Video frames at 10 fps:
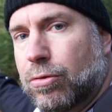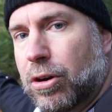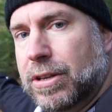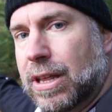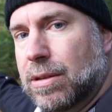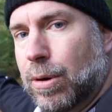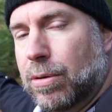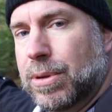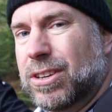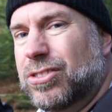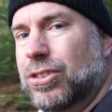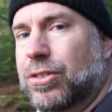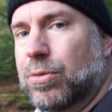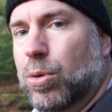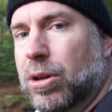right down the bottom, and it's
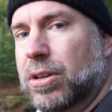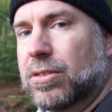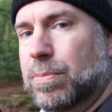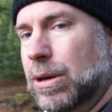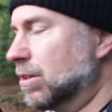just the one, and to be